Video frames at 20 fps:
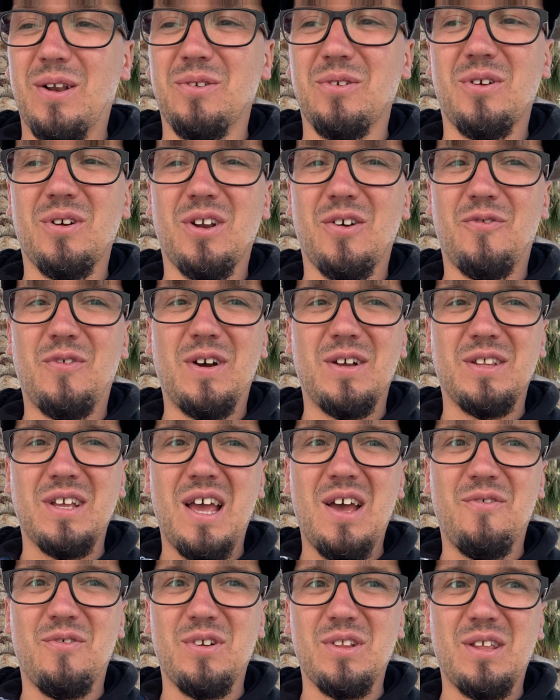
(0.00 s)
You're gonna find
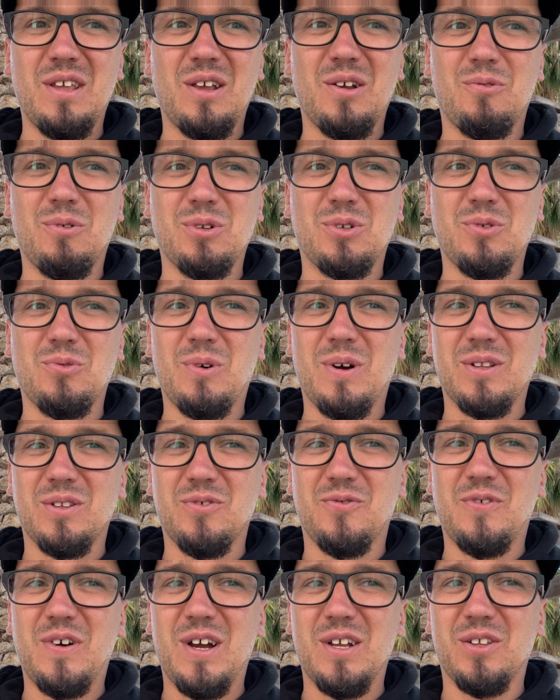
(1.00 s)
everything what you want to
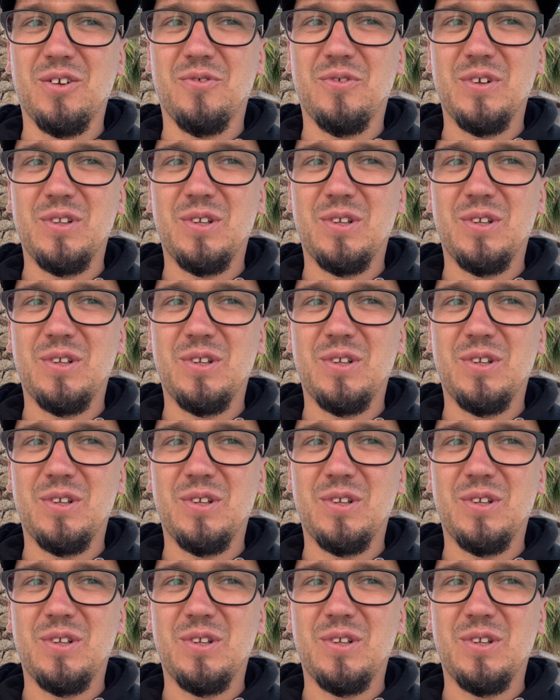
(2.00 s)
find over